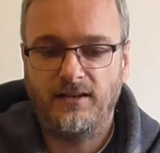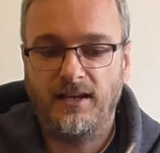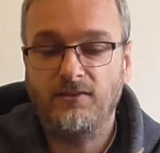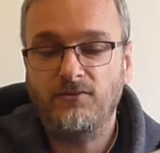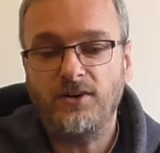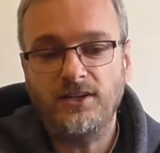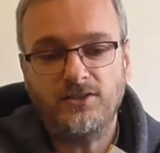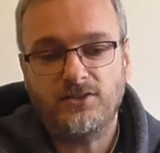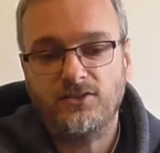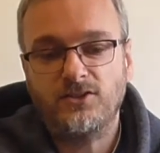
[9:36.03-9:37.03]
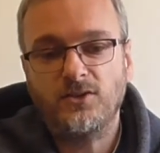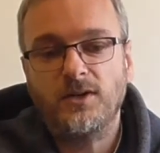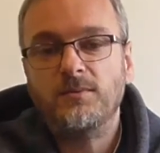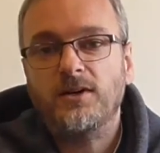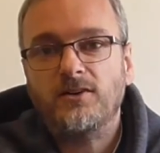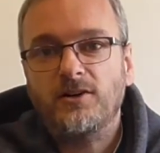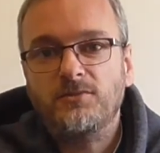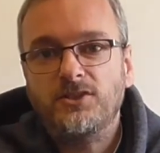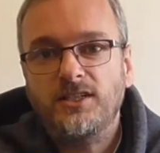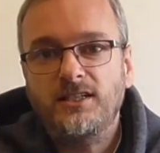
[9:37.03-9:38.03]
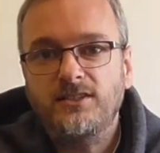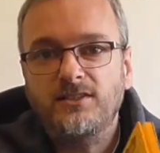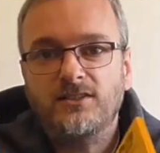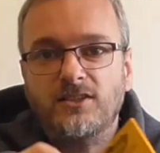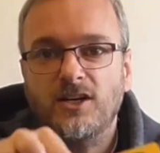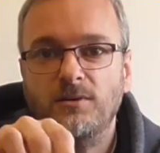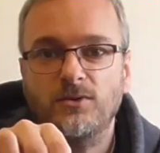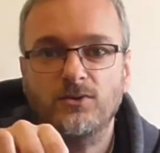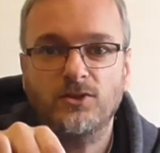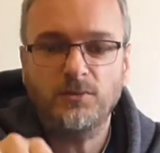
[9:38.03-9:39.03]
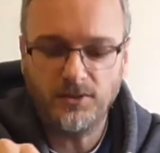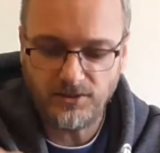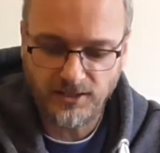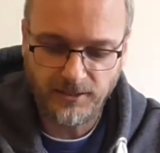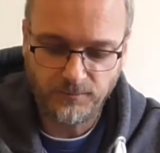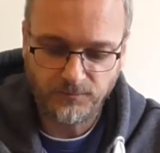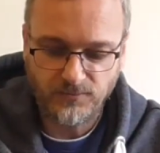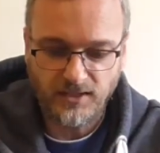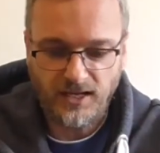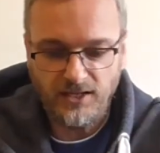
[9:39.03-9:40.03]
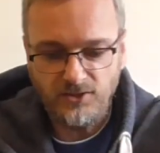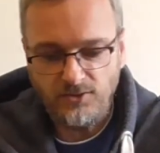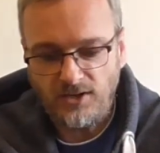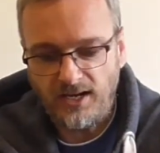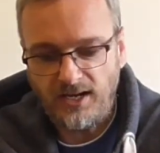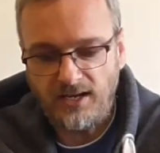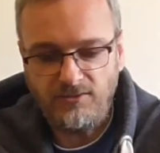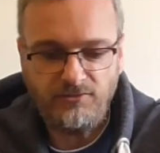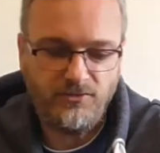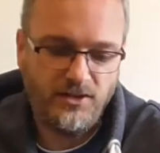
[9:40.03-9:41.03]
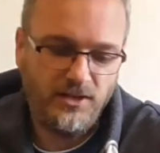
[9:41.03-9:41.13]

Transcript: invites to a Micro Machines Turbo Tournament, and you have